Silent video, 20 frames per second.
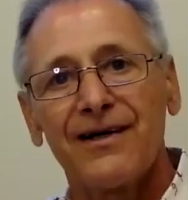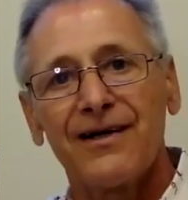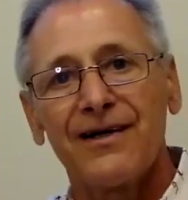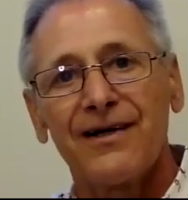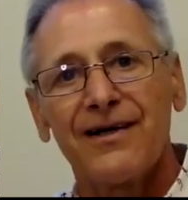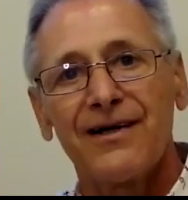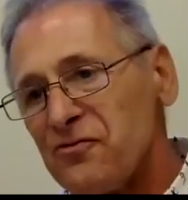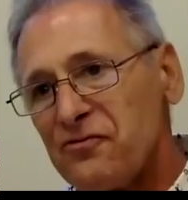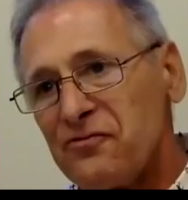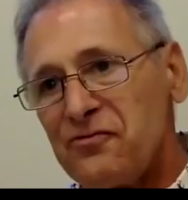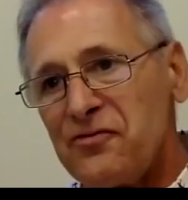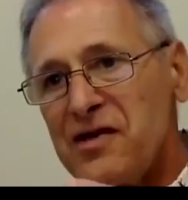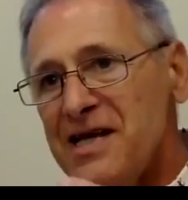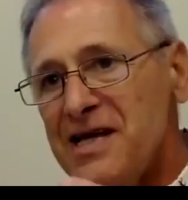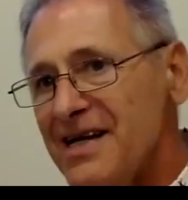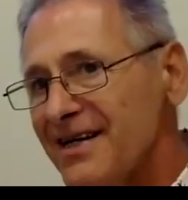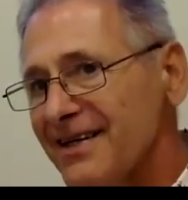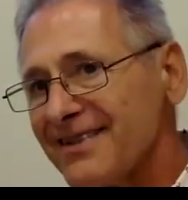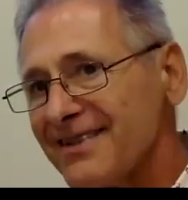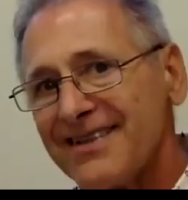no
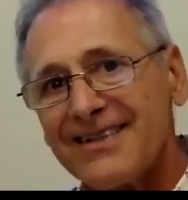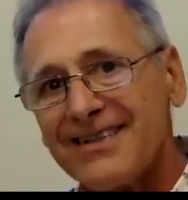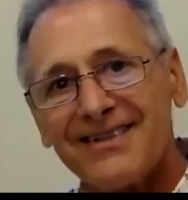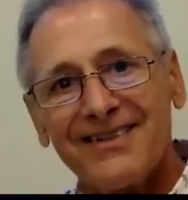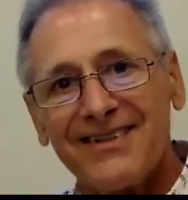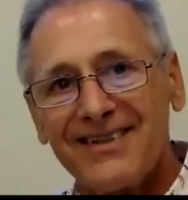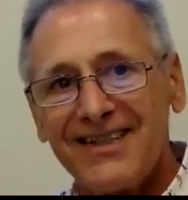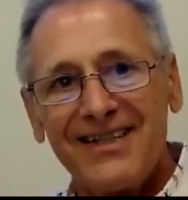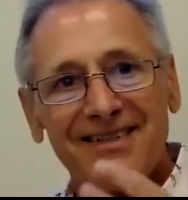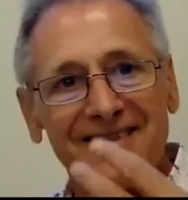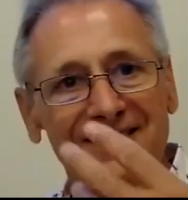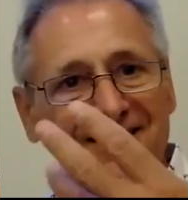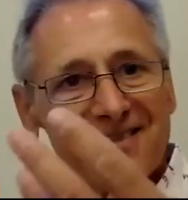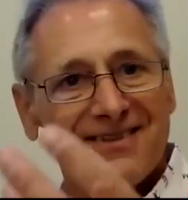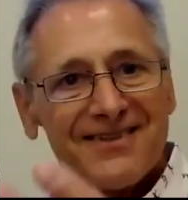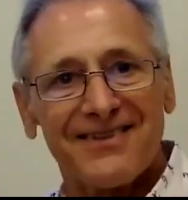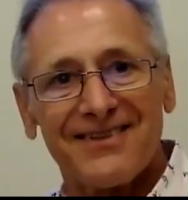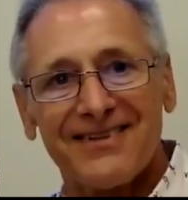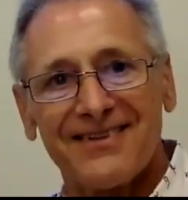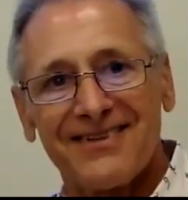fear that
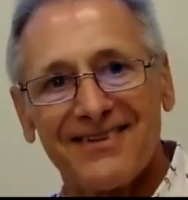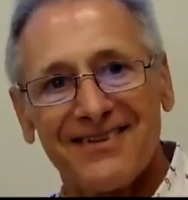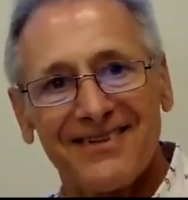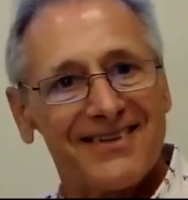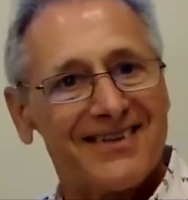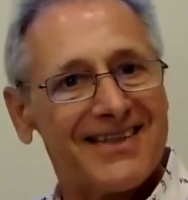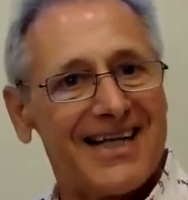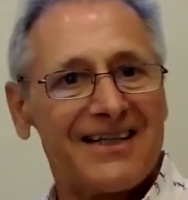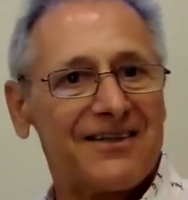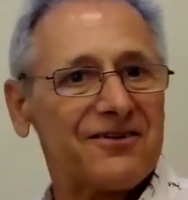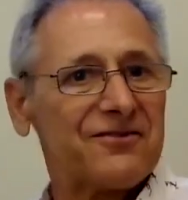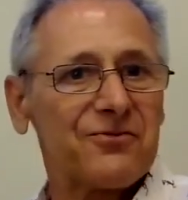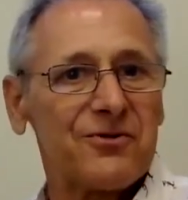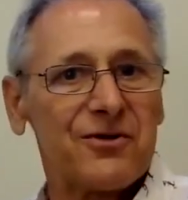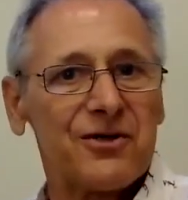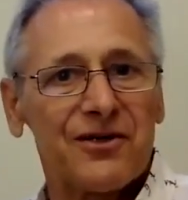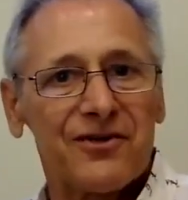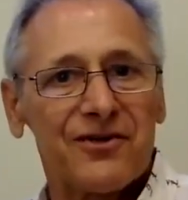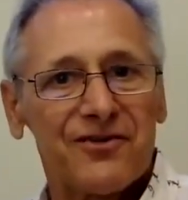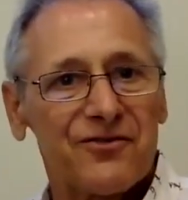these
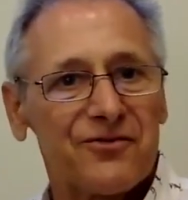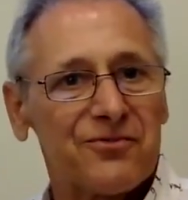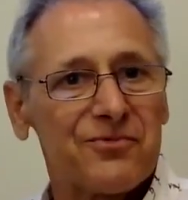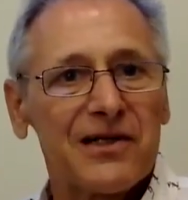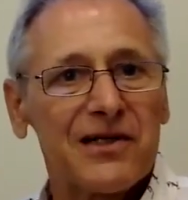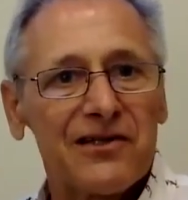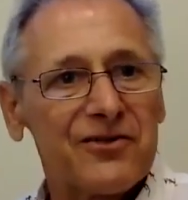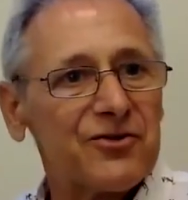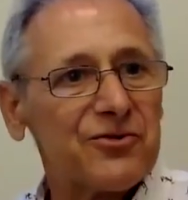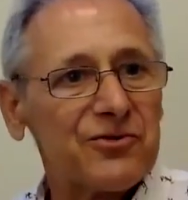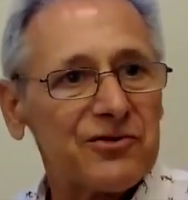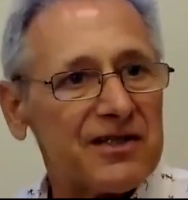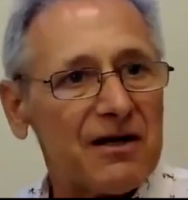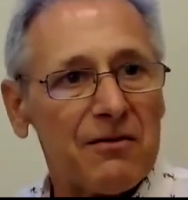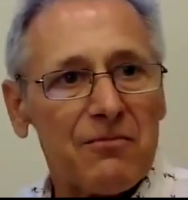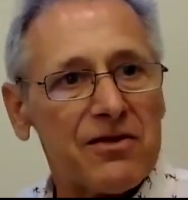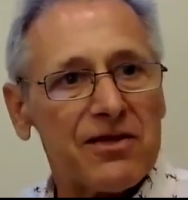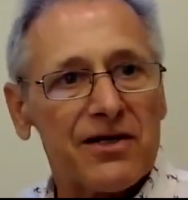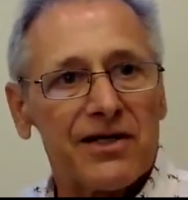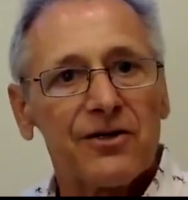networks will do
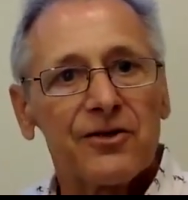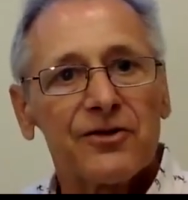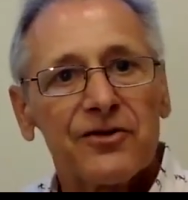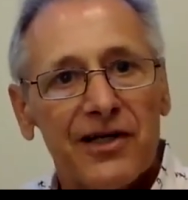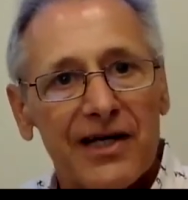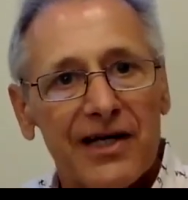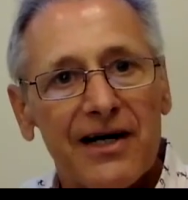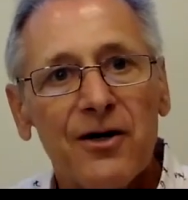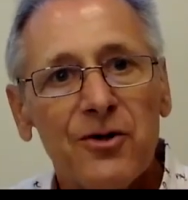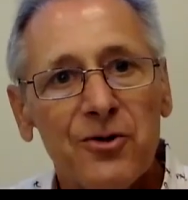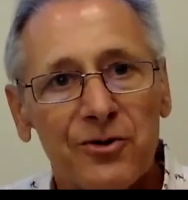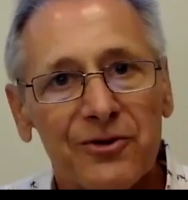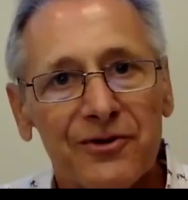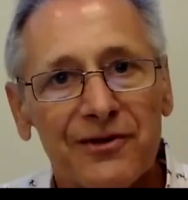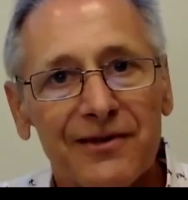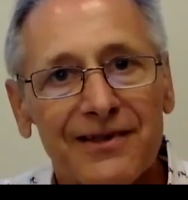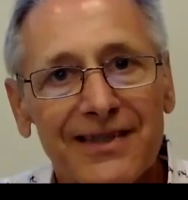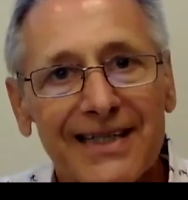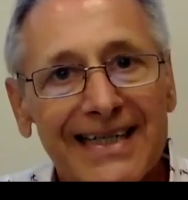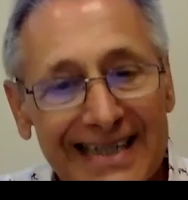something on their
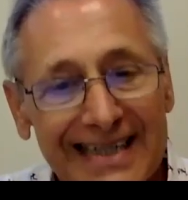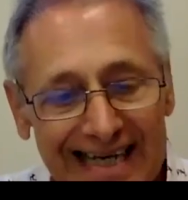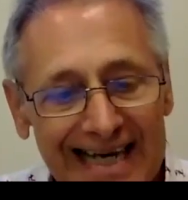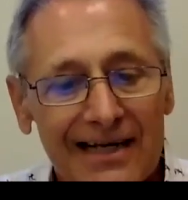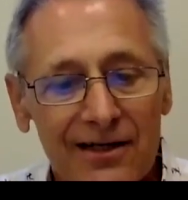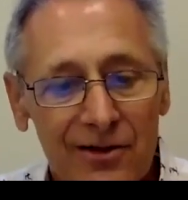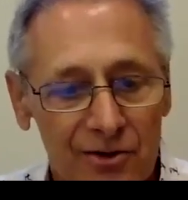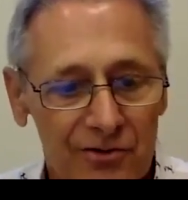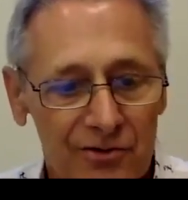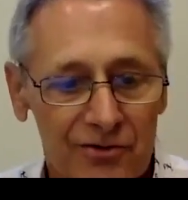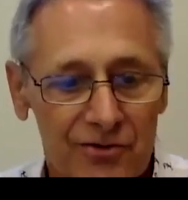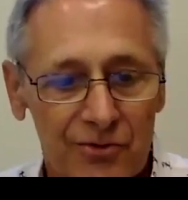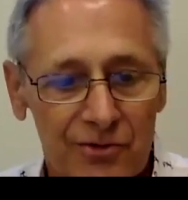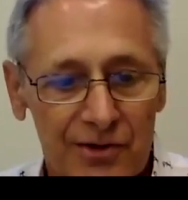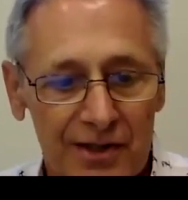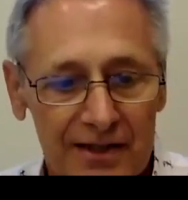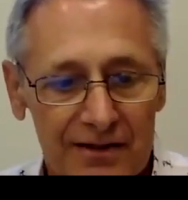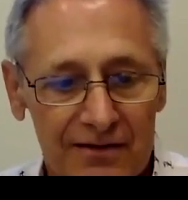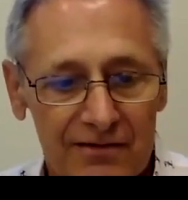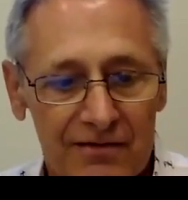own. They cannot do
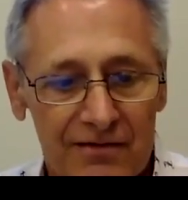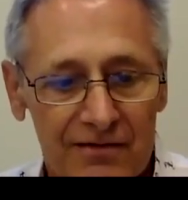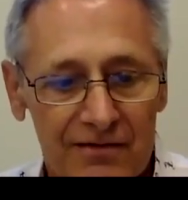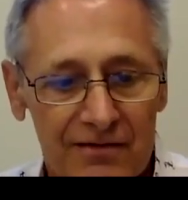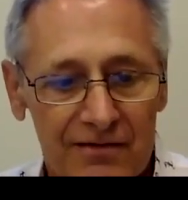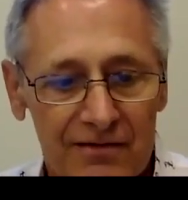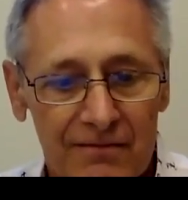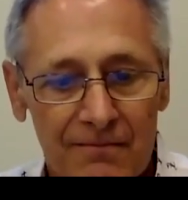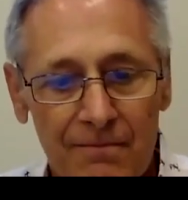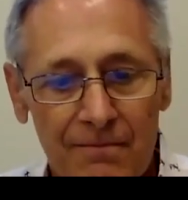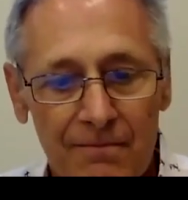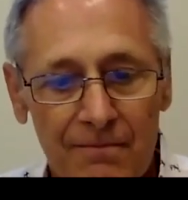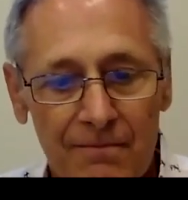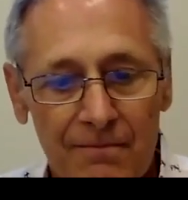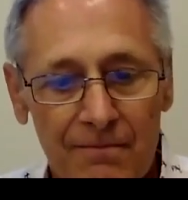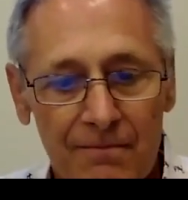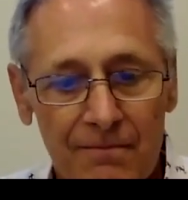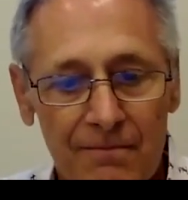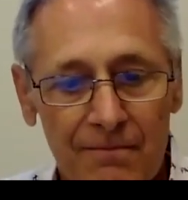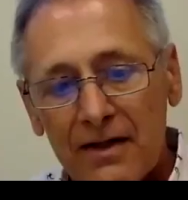that.
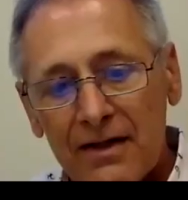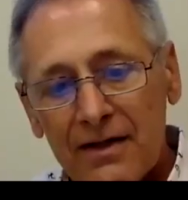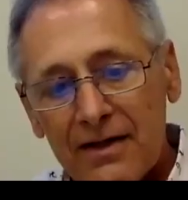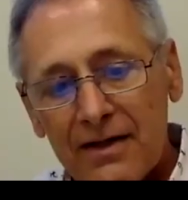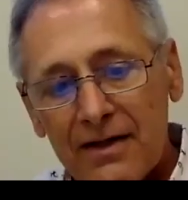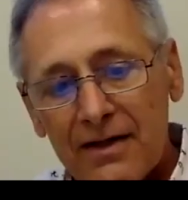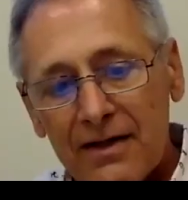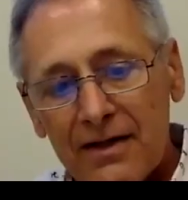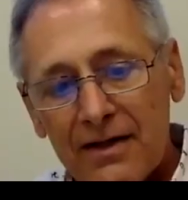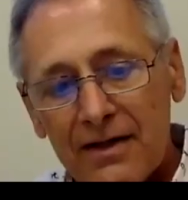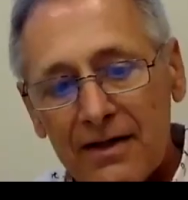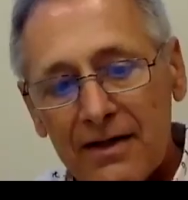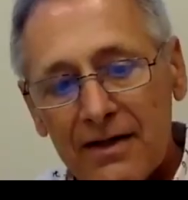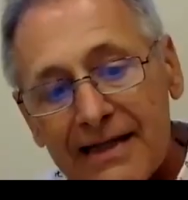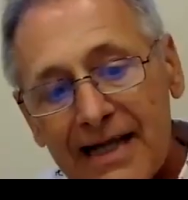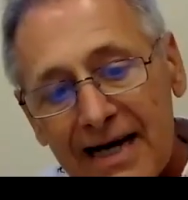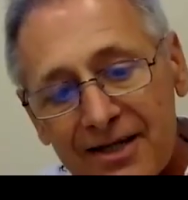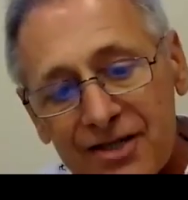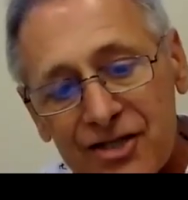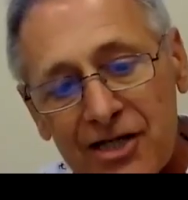And
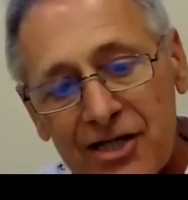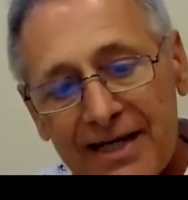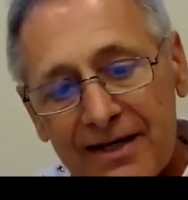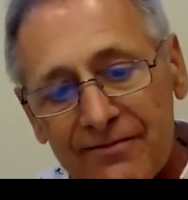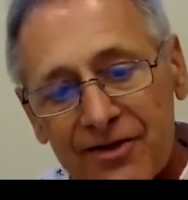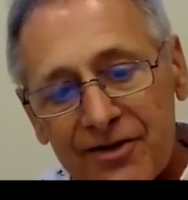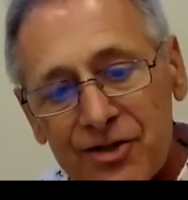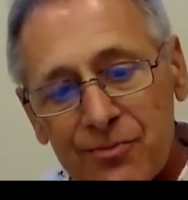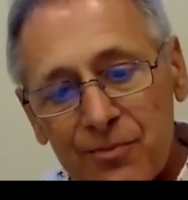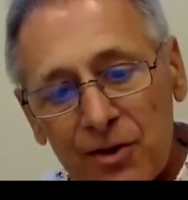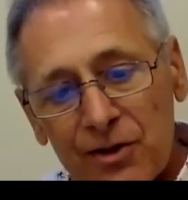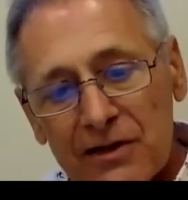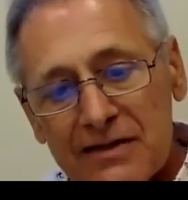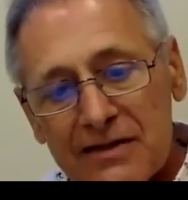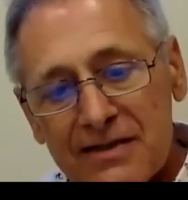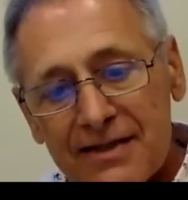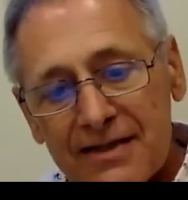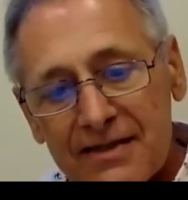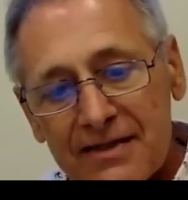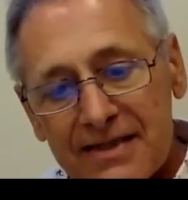large language
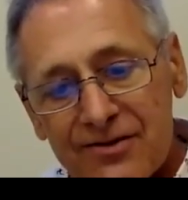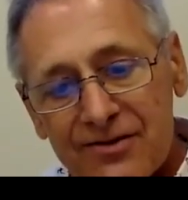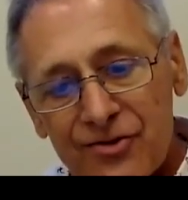models are